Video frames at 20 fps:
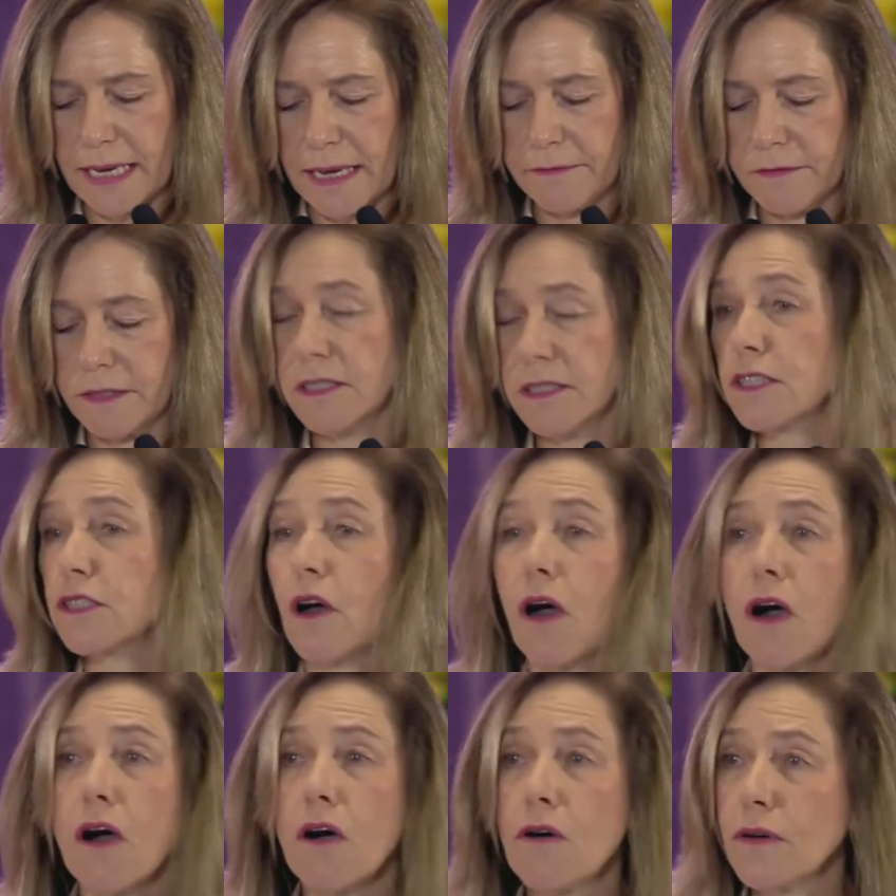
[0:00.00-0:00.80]
have
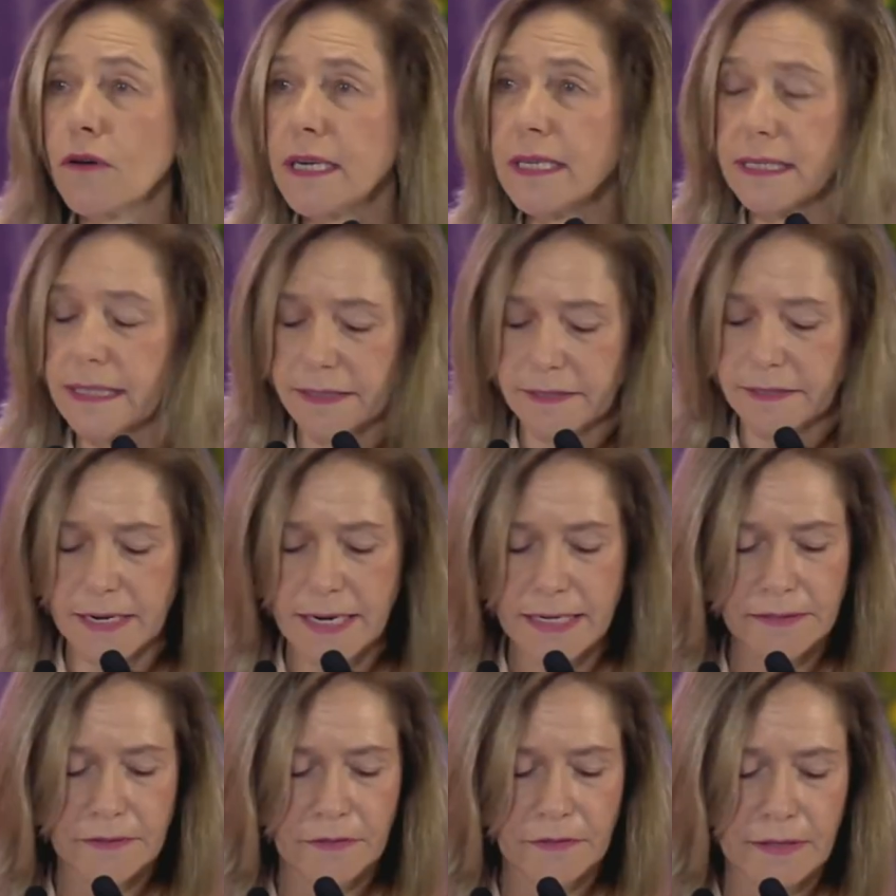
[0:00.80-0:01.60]
not only
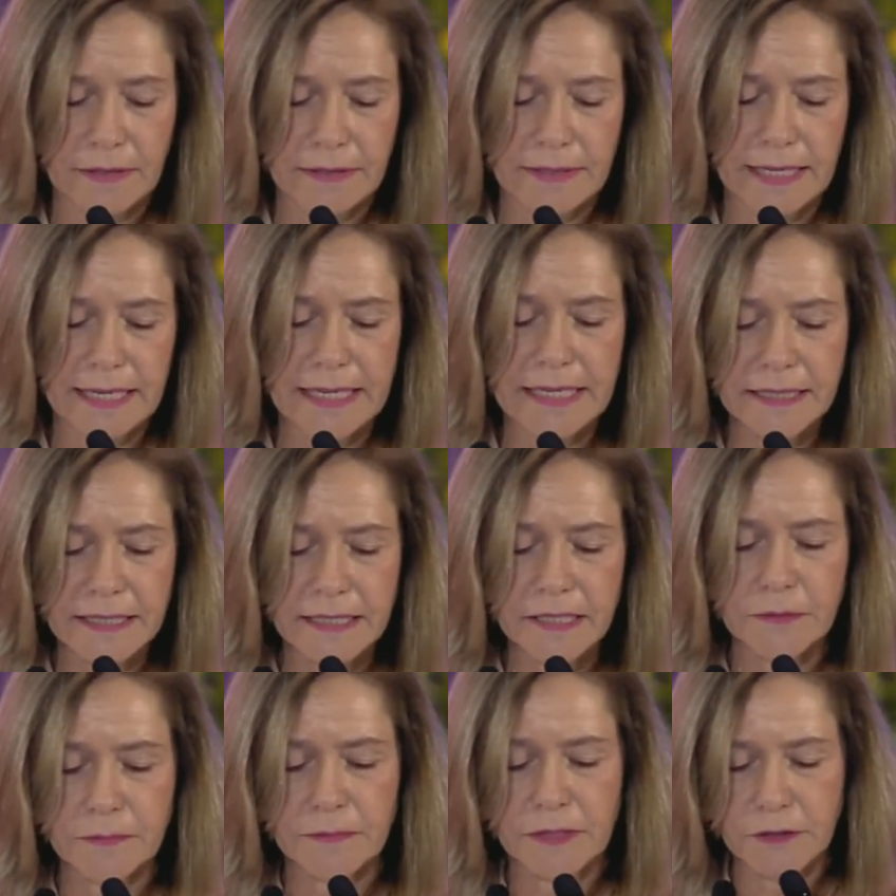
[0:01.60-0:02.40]
strengthened
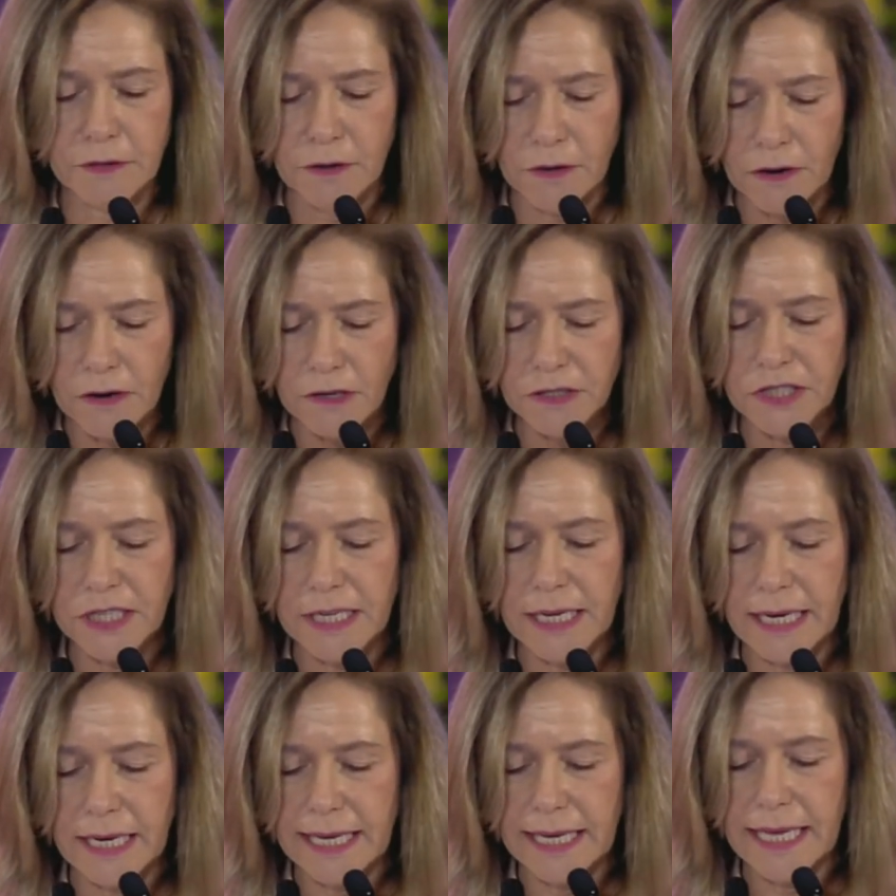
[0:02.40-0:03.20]
India's meteorological